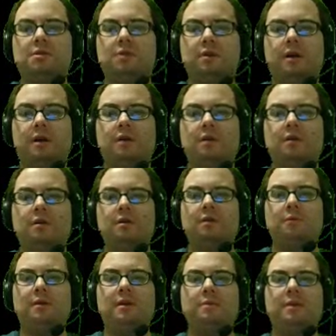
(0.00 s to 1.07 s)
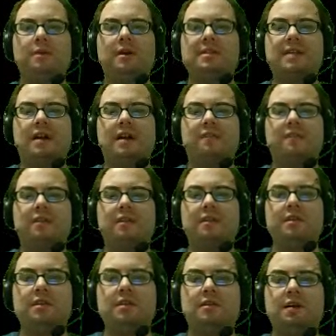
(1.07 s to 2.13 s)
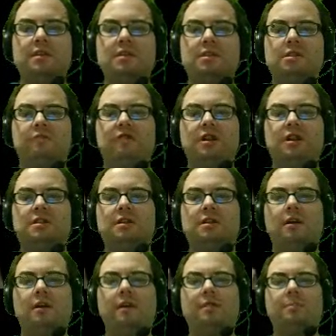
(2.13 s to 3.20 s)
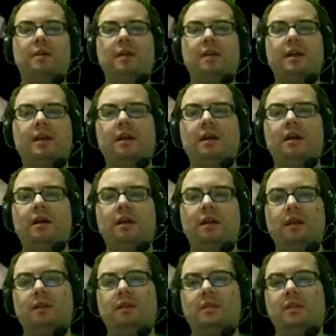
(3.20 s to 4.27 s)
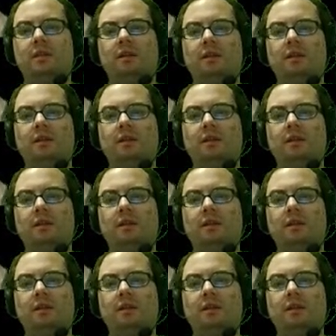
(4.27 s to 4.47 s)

So let's hear your story. You know, the one about Sephiroth and the crisis facing of the planet.